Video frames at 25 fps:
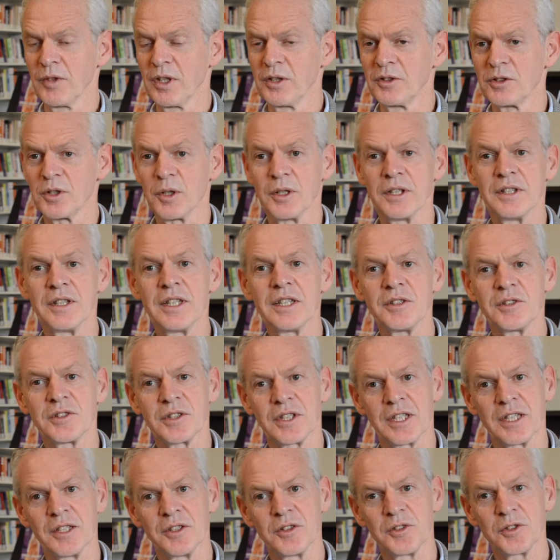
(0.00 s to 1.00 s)
So in that
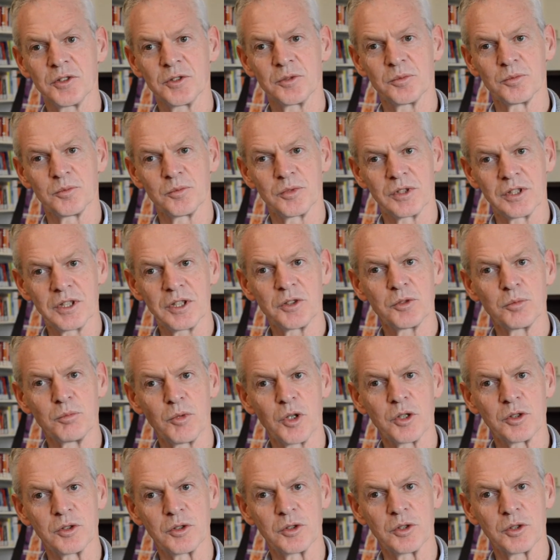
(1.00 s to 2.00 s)
sense, this
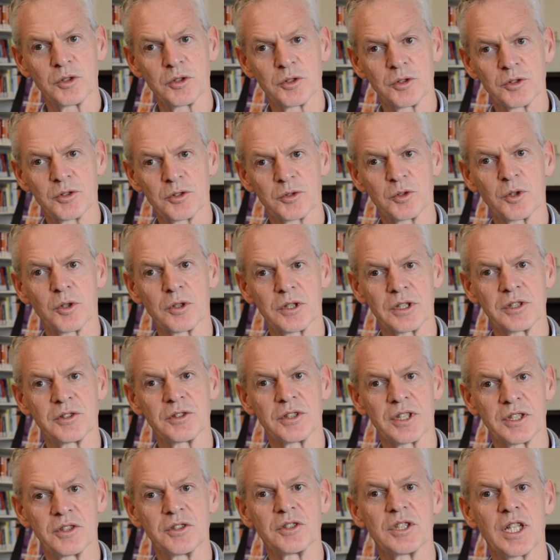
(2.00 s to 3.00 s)
module, Stories
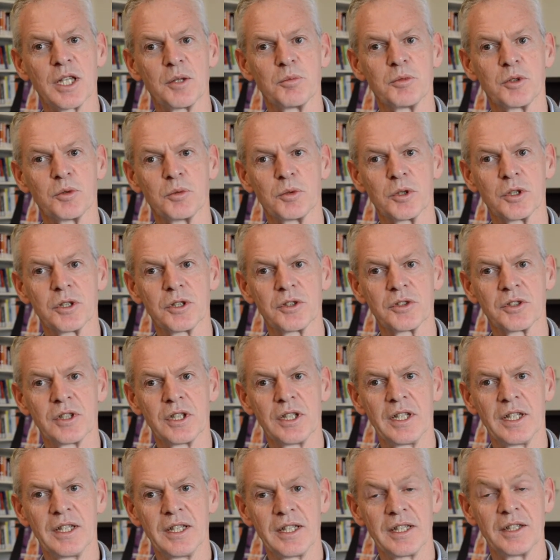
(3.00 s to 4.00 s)
That Shape the World,
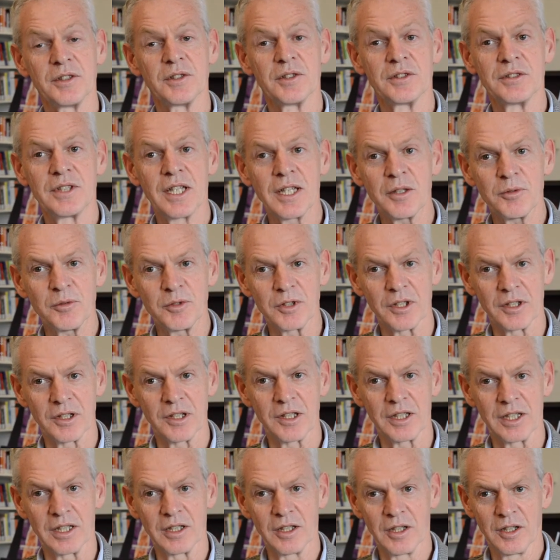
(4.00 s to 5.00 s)
is
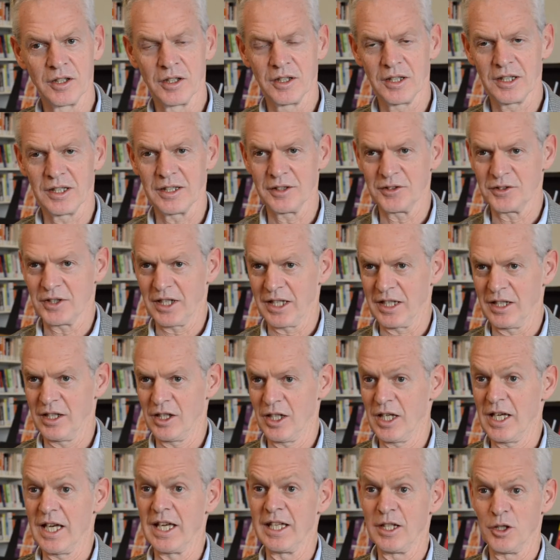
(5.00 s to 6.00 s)
definitely, let's say,
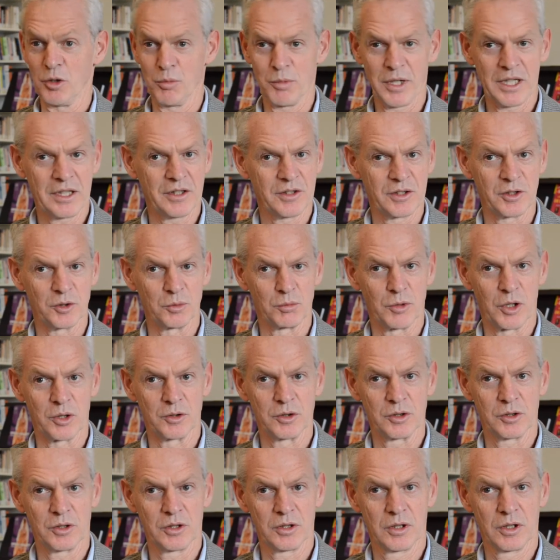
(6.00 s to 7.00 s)
a humanities
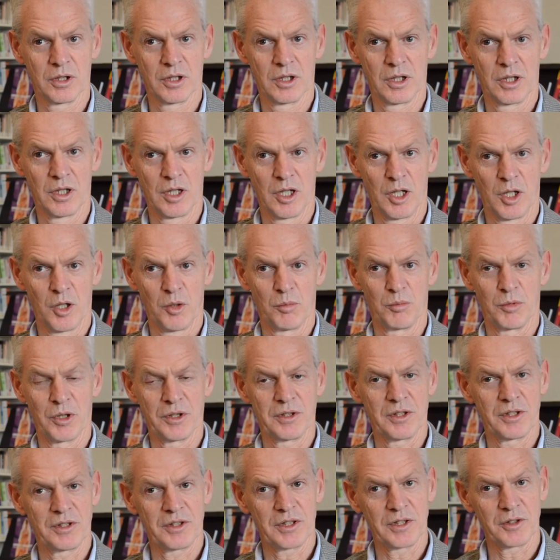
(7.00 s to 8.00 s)
module,
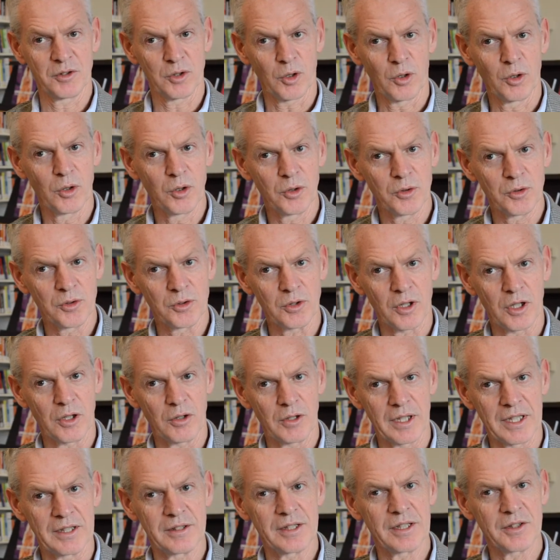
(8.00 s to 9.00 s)
but it is
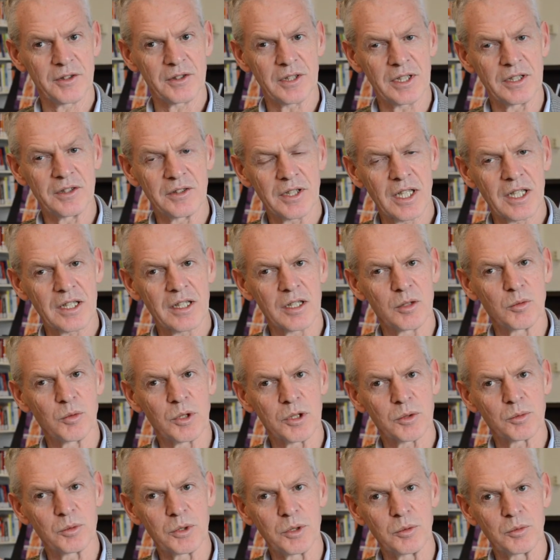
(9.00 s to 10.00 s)
also, and that's exactly
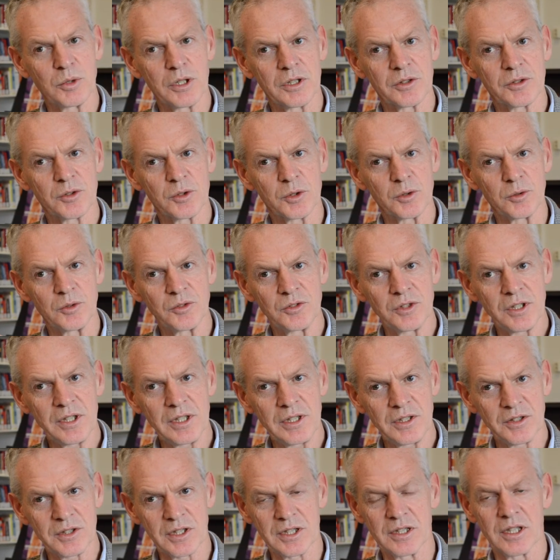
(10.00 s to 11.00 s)
what we want to
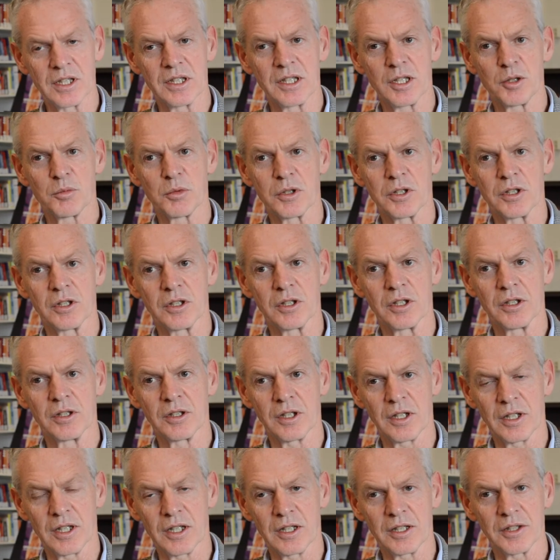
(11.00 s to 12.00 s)
teach in a liberal
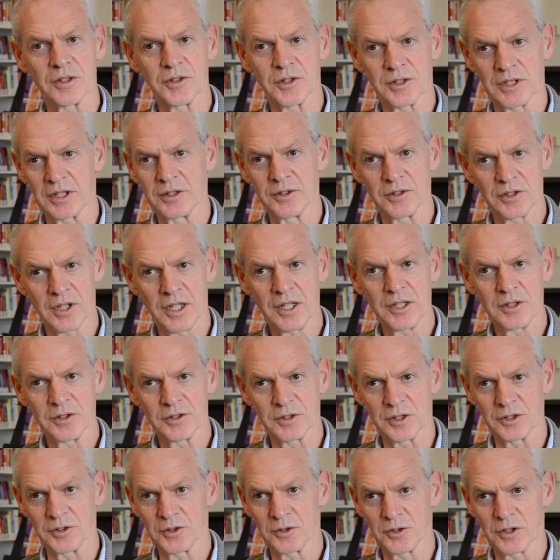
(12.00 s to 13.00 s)
arts and
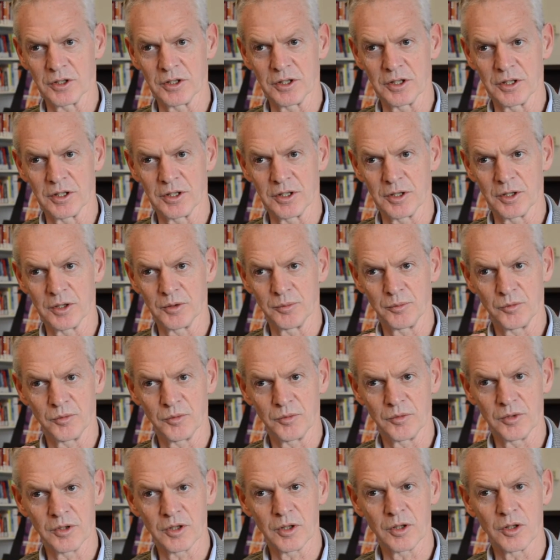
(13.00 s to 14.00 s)
sciences
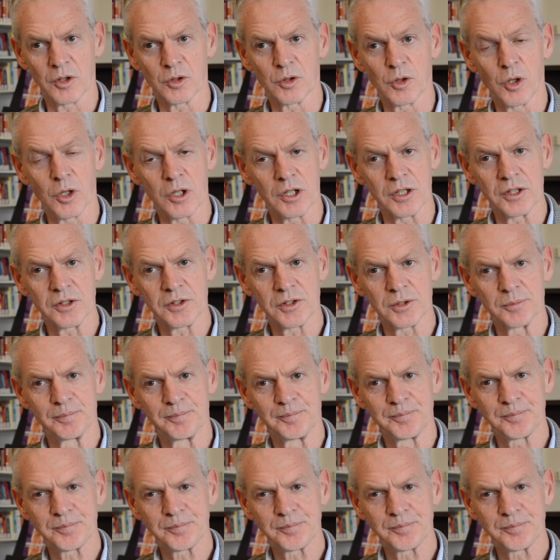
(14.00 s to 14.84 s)
college,